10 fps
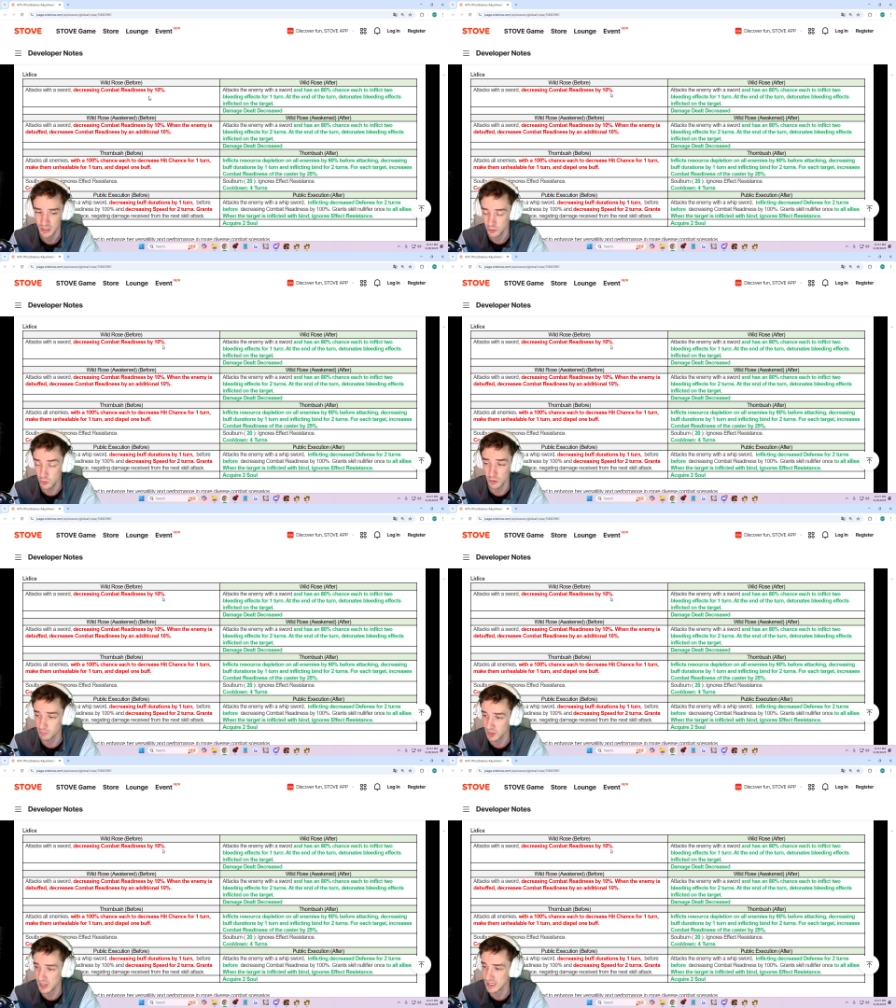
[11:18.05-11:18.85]
you can
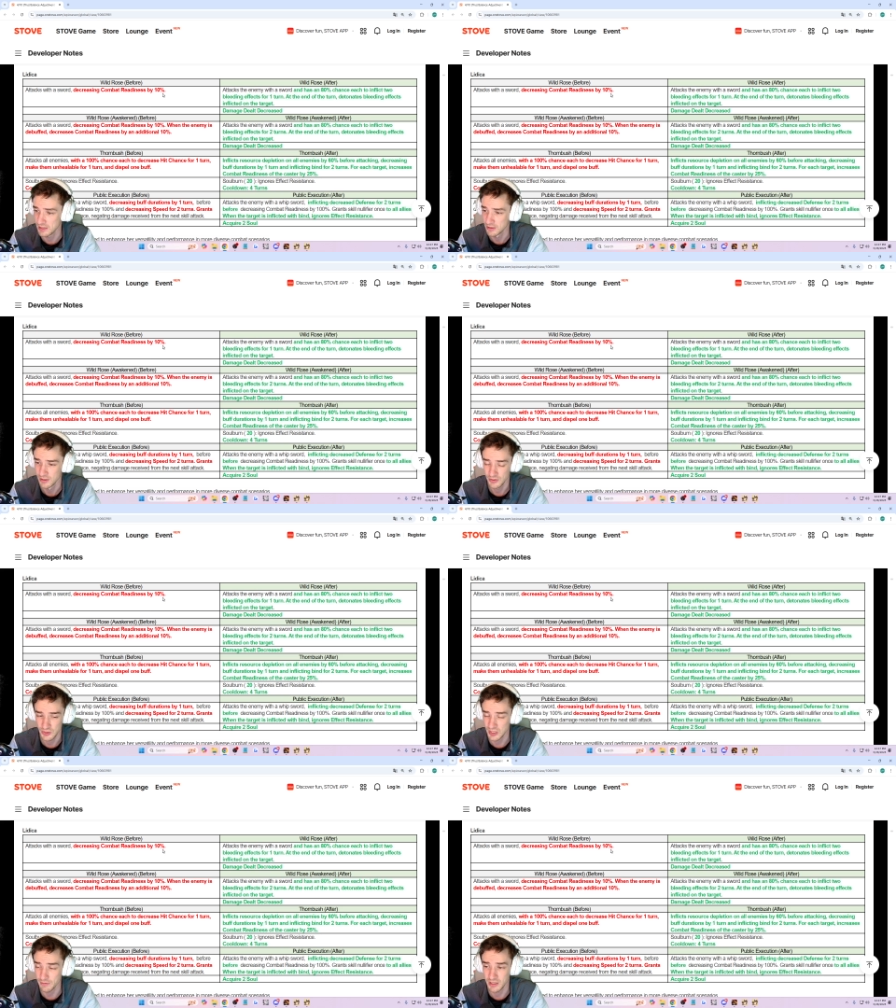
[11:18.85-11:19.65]
play
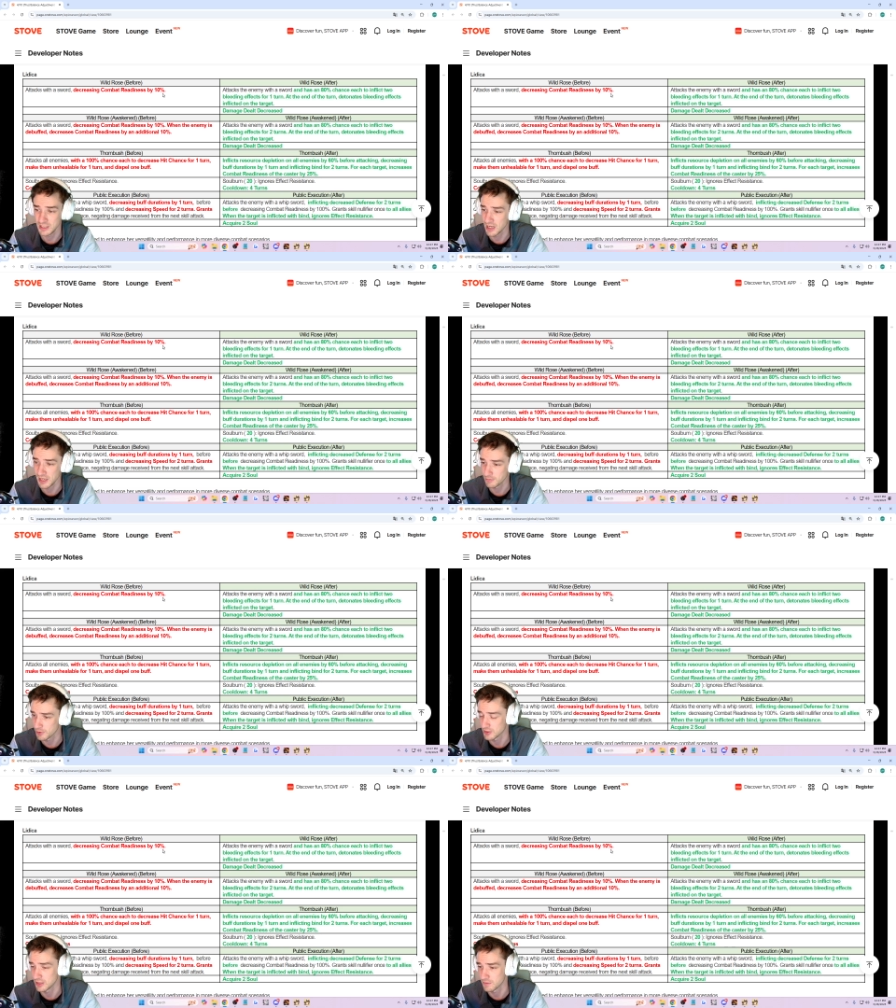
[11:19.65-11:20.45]

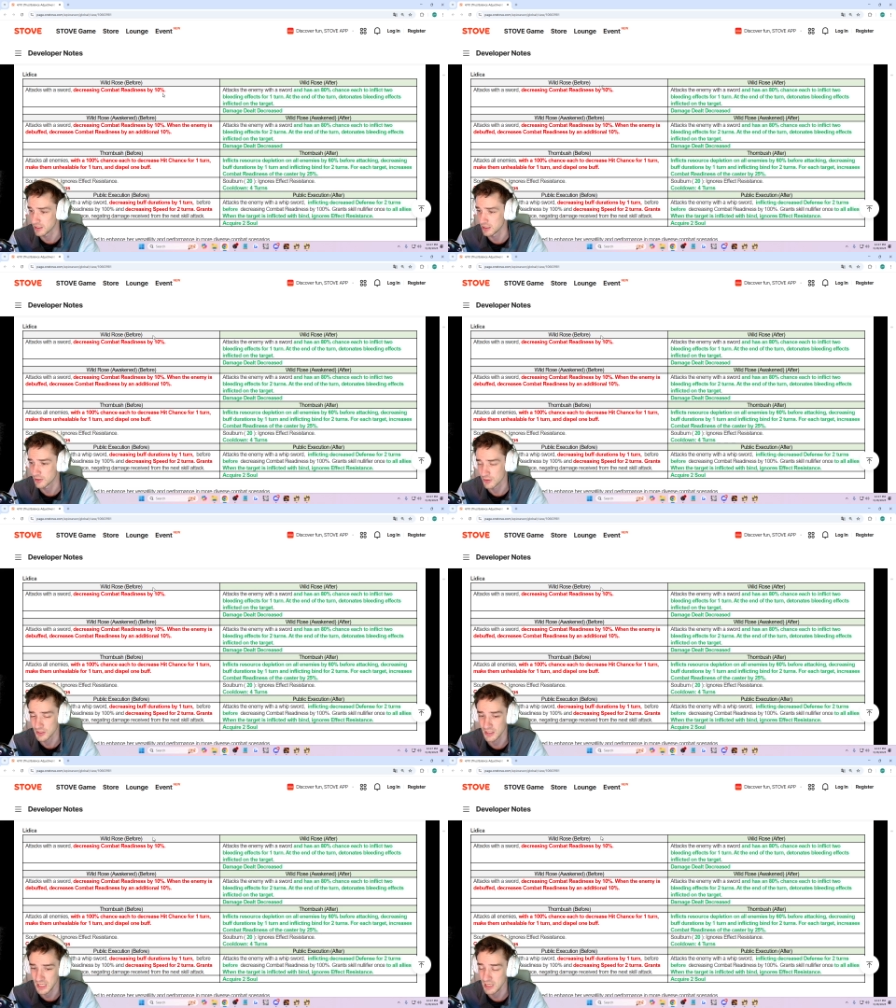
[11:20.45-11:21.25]
79% of the characters
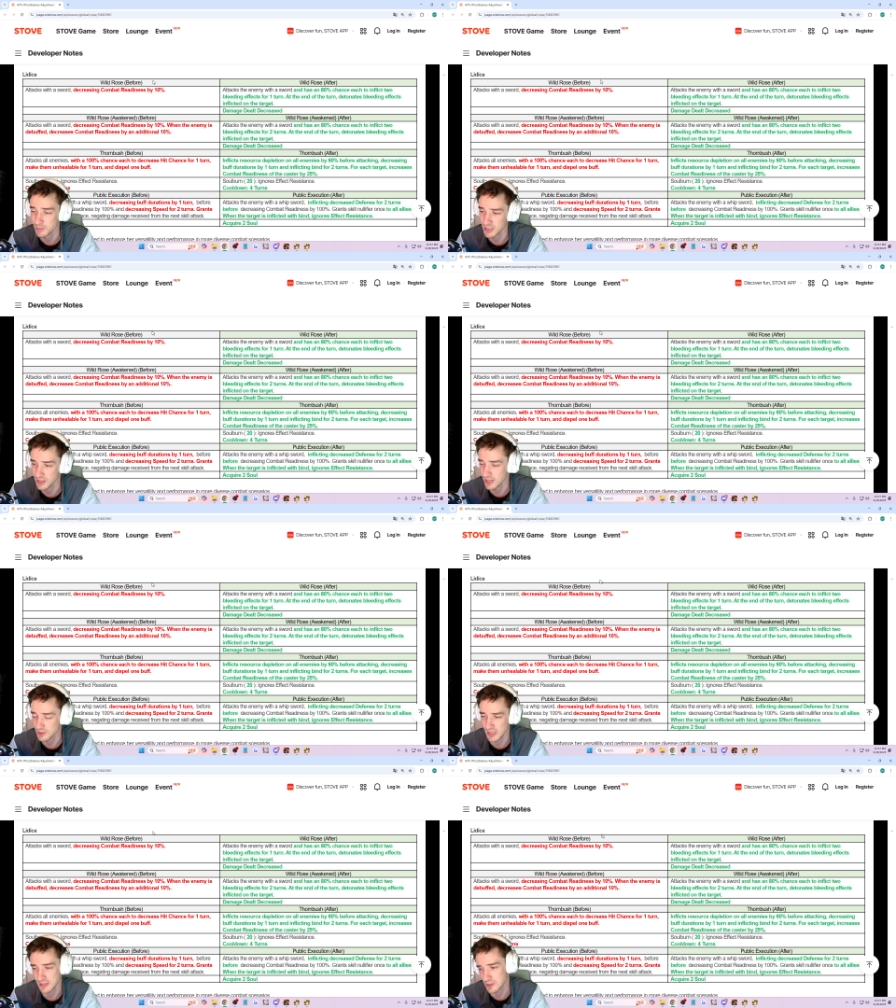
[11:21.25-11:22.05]
in the game in that last
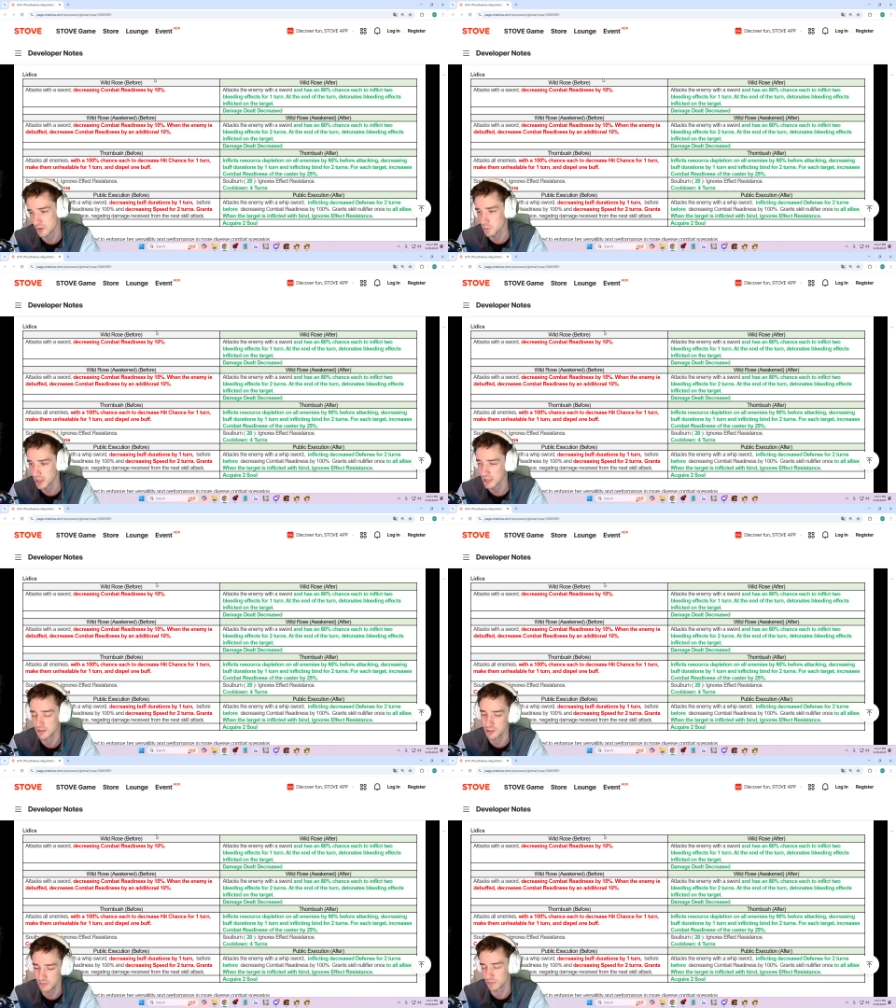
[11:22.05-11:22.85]
slot and still win, and
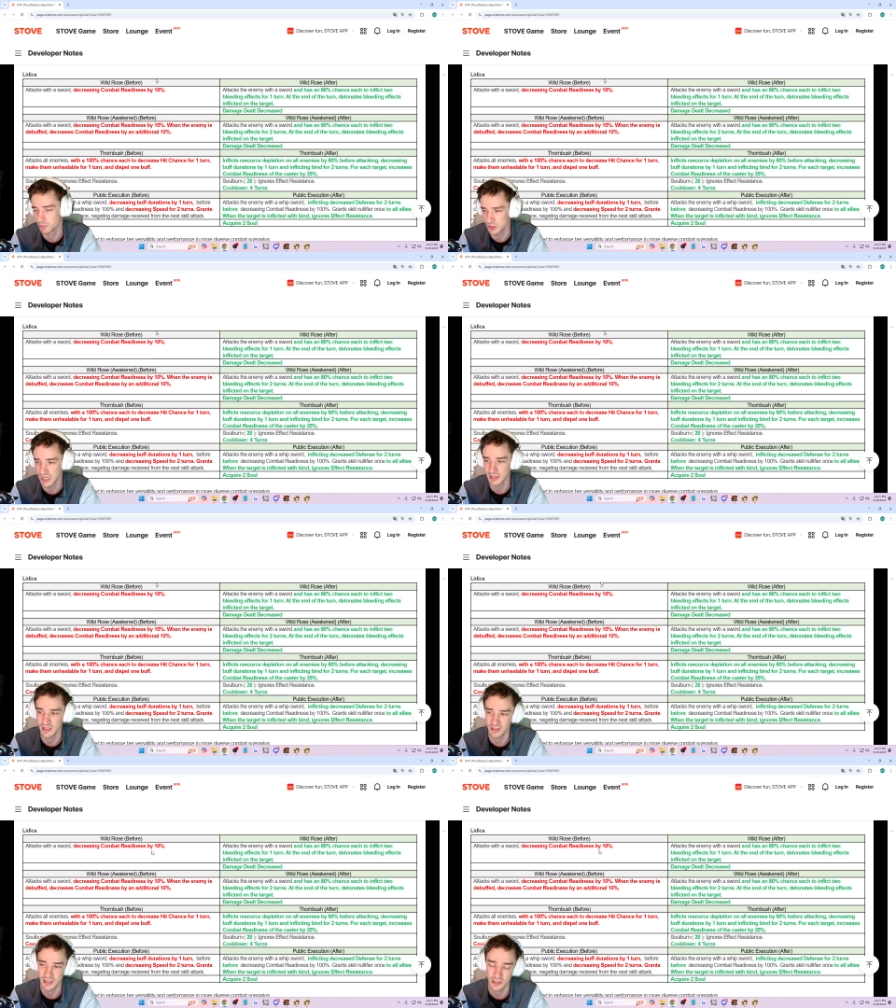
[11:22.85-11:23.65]
then you pretend
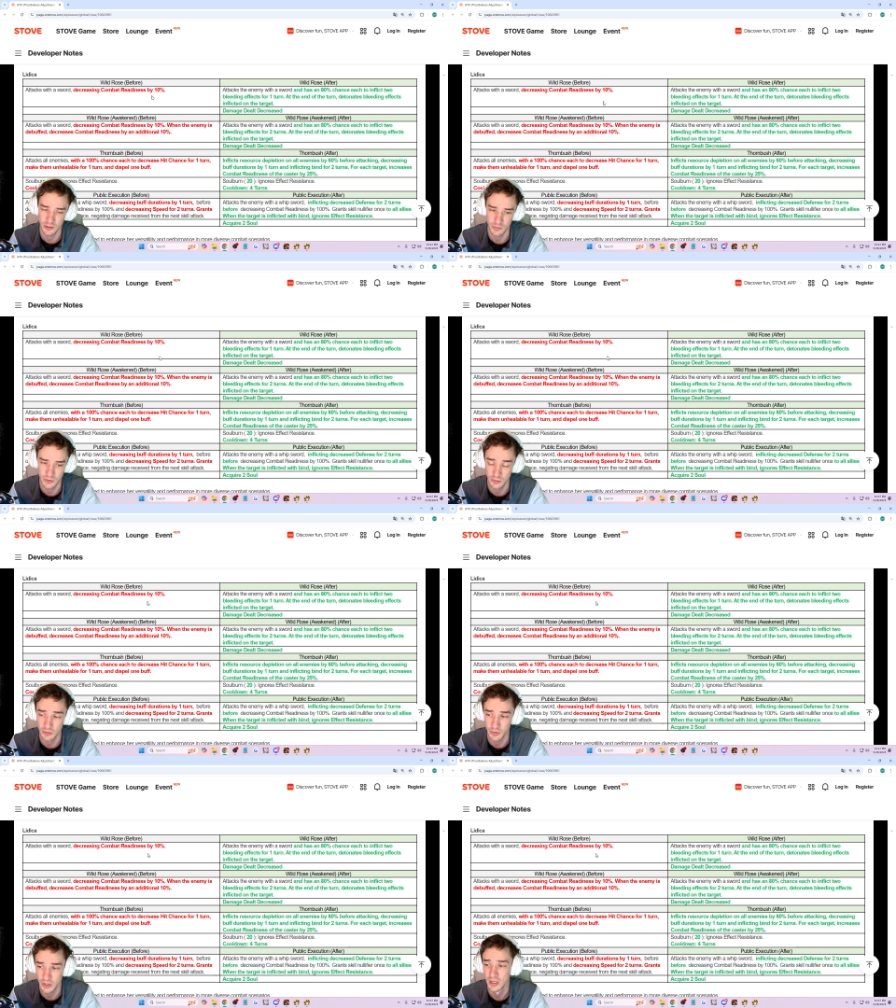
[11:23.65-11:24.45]
that the character was
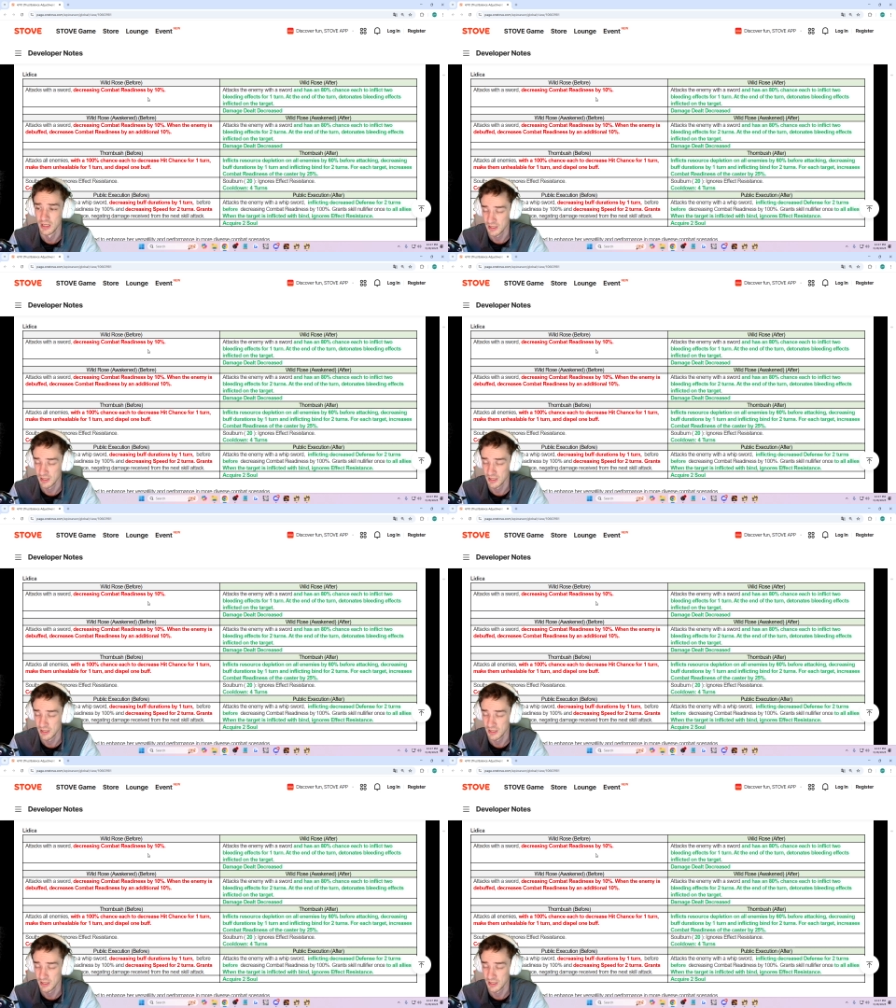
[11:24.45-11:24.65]
usable.